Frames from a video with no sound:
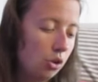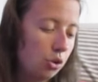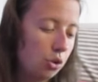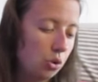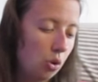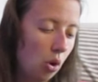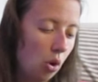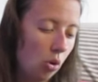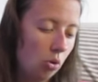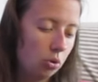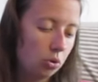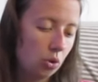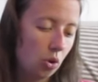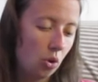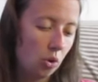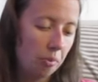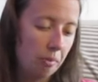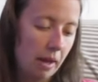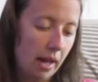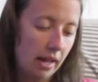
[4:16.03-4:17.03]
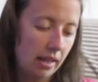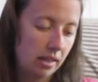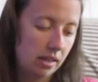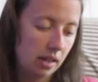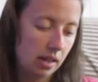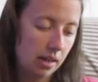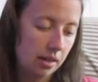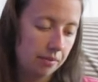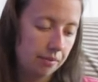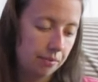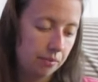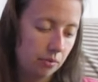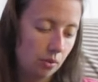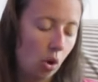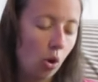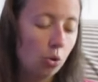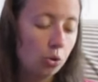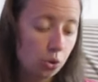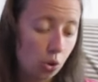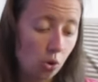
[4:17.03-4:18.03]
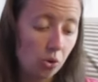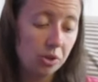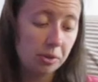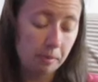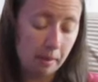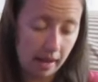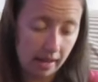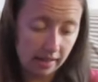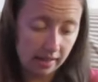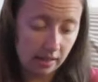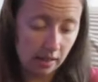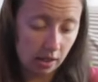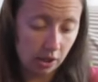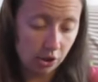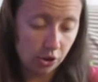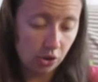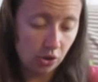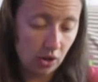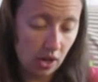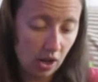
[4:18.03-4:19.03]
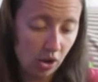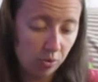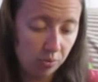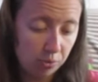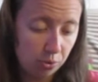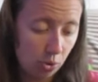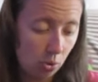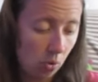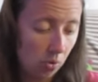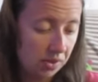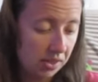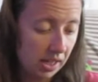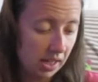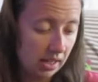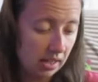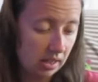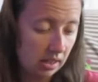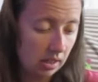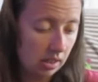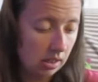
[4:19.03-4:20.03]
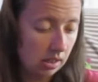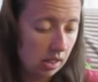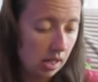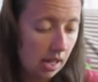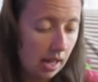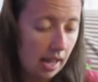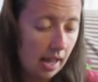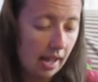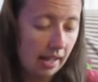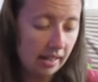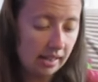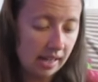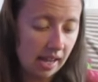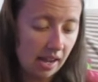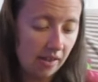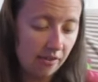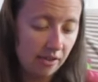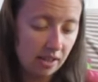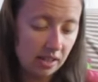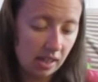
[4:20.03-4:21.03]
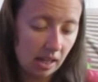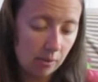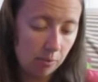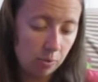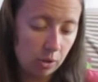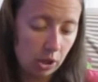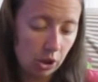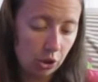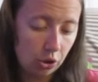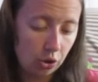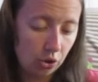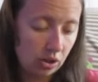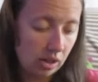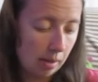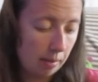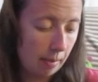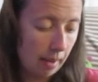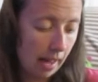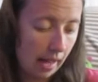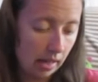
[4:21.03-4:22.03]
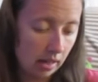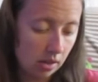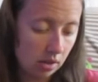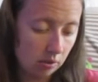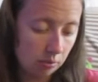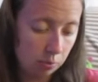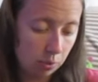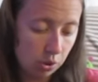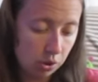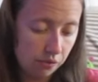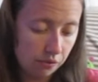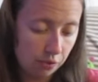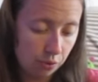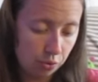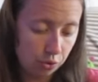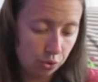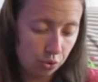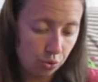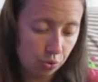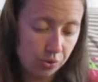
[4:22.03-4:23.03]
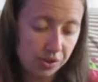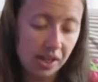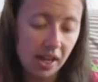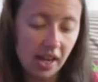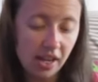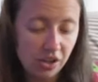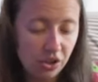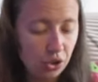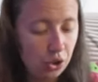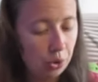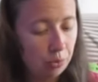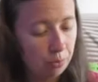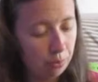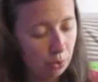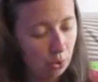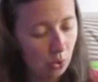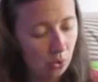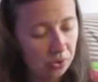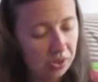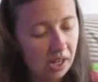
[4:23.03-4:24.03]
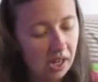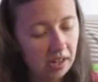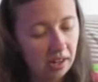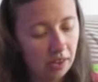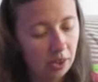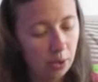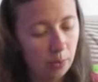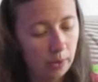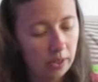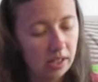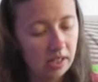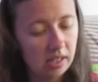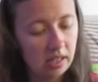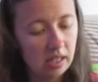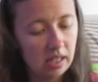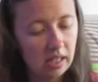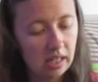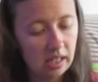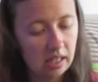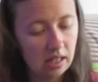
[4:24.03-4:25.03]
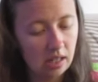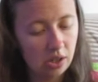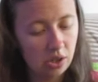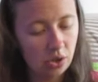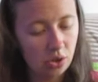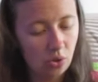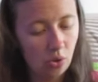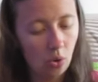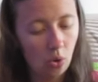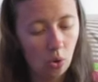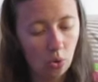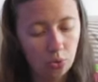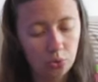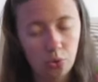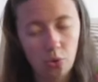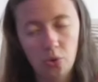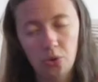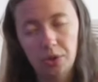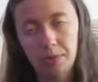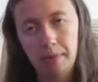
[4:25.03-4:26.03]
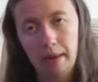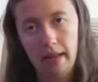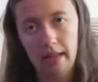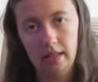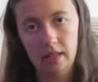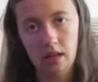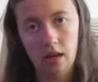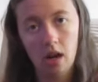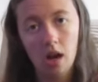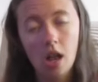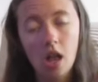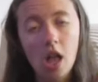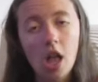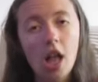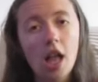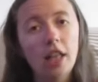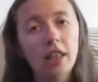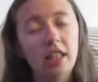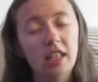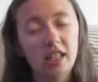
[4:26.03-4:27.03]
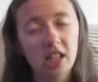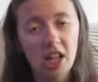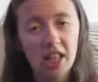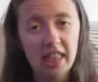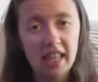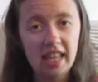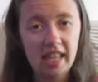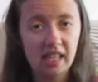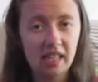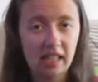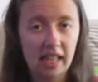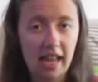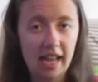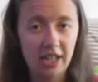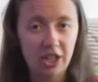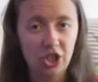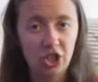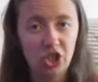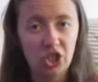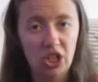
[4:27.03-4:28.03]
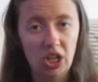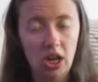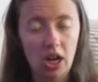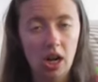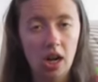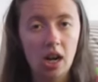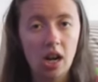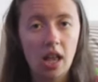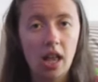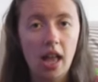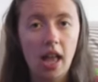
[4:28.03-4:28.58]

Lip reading: to All Dogs Matter to help dogs in need. And every time we include a packet of beautiful jewels in your box, another one is donated to All Dogs Matter. They done this last year